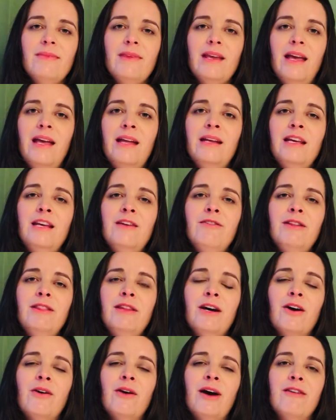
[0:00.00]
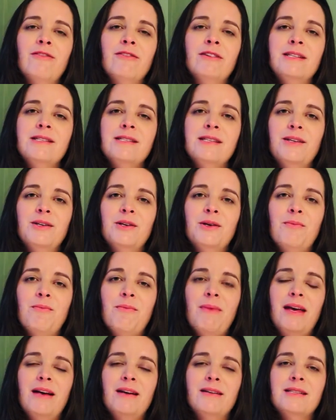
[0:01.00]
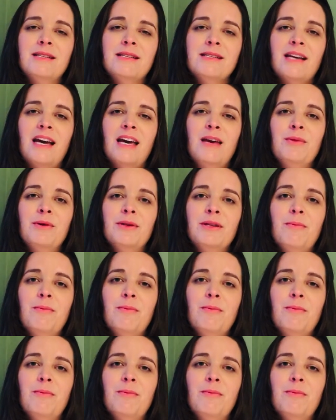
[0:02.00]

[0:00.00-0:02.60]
And even though every single male disciple